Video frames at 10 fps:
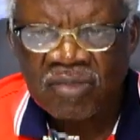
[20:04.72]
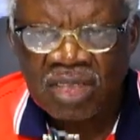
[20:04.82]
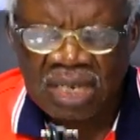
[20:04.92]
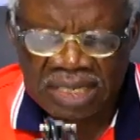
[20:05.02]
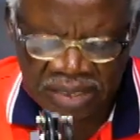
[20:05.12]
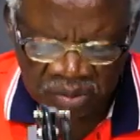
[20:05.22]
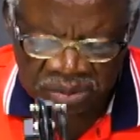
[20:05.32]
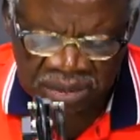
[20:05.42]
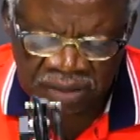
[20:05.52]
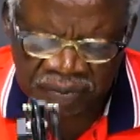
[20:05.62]
na se o
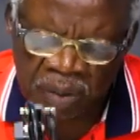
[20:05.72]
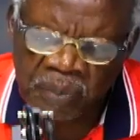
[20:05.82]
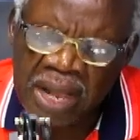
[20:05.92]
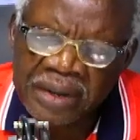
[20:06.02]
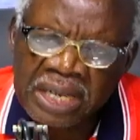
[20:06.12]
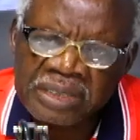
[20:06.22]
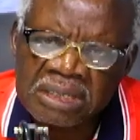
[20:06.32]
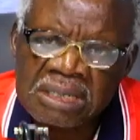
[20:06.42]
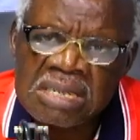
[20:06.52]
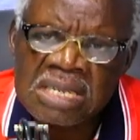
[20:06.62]
develop
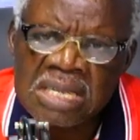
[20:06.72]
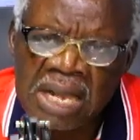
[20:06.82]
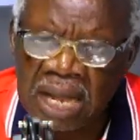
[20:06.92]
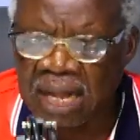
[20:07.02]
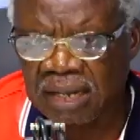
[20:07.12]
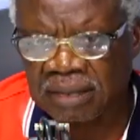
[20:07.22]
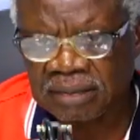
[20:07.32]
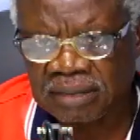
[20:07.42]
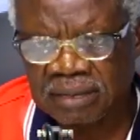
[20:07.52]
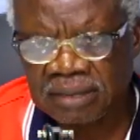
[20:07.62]
energy ni yia
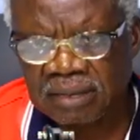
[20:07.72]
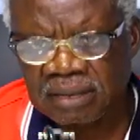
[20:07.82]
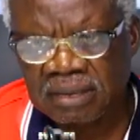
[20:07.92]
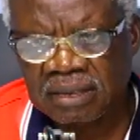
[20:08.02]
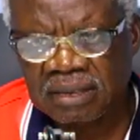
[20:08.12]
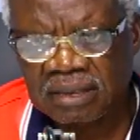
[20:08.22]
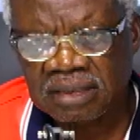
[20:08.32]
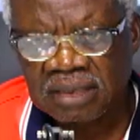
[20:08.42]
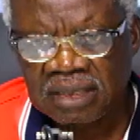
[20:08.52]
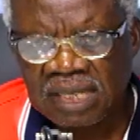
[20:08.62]

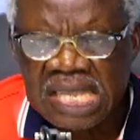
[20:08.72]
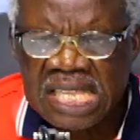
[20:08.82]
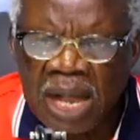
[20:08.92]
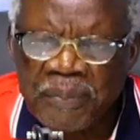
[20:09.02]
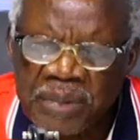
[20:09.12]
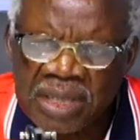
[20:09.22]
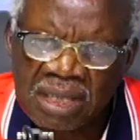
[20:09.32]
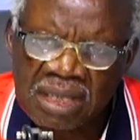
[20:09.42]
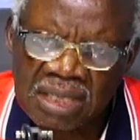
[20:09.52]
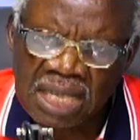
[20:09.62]
na nyame
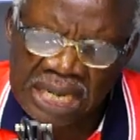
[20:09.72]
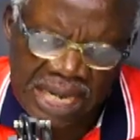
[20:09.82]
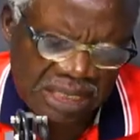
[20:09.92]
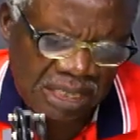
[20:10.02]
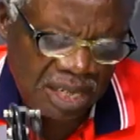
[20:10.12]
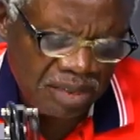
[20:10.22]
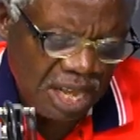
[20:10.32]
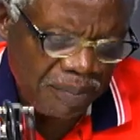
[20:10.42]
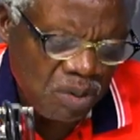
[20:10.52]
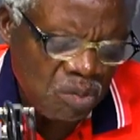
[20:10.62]
ye ka se
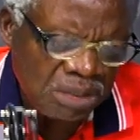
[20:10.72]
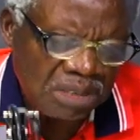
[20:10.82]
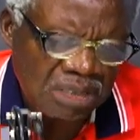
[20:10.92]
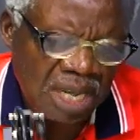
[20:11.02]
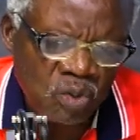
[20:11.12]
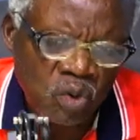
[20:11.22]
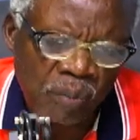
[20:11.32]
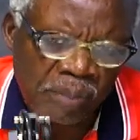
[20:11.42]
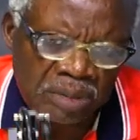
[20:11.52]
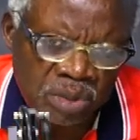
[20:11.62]
nyame ngosra wo
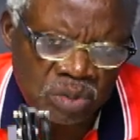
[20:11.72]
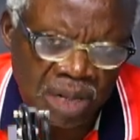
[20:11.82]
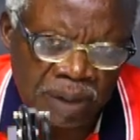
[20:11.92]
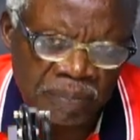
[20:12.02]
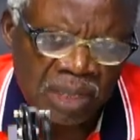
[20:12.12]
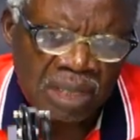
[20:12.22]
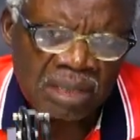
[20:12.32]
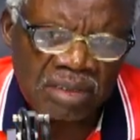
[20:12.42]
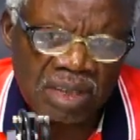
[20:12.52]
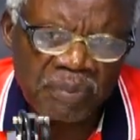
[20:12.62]
bi so a
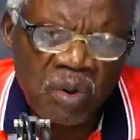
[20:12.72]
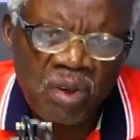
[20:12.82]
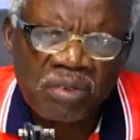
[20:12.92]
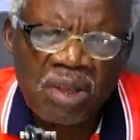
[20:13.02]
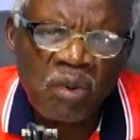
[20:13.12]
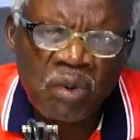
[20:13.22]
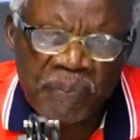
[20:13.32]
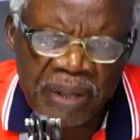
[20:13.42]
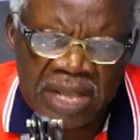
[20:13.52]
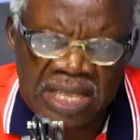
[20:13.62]
the more no a wo
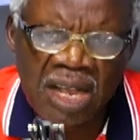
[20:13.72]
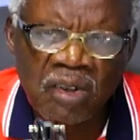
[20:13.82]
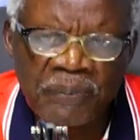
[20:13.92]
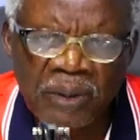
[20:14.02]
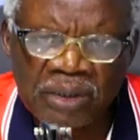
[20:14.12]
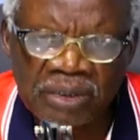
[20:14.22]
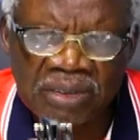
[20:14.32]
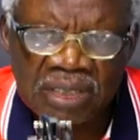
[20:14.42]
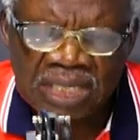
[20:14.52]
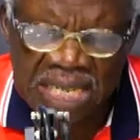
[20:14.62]
be nyankopon no
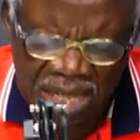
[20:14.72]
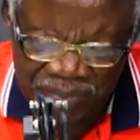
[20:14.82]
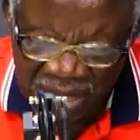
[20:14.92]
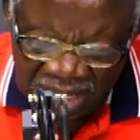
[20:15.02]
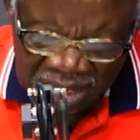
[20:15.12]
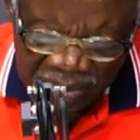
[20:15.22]
na nyame ani